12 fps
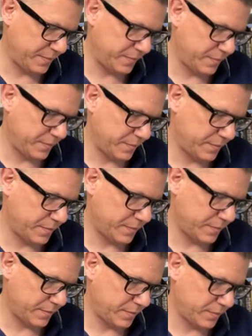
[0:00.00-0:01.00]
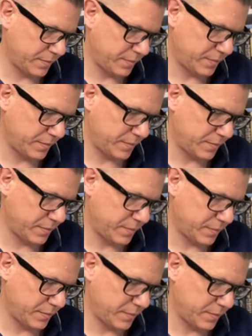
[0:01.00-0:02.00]

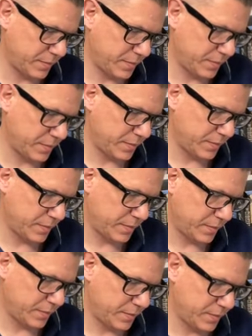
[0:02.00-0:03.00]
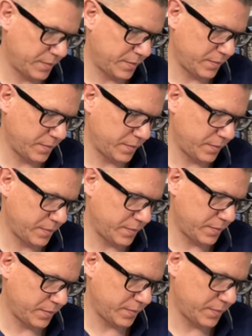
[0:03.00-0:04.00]

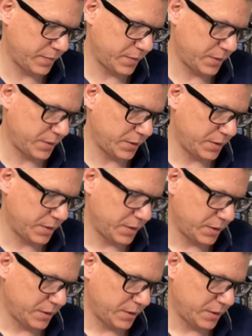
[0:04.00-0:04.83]
No one is speaking in this clip.